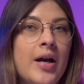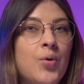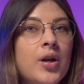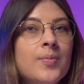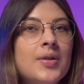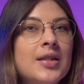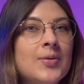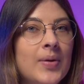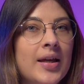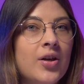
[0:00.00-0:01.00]
I recommend
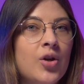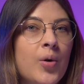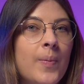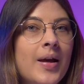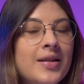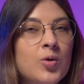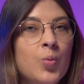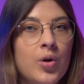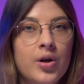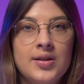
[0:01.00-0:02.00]
displaying your best
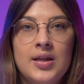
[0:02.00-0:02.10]
works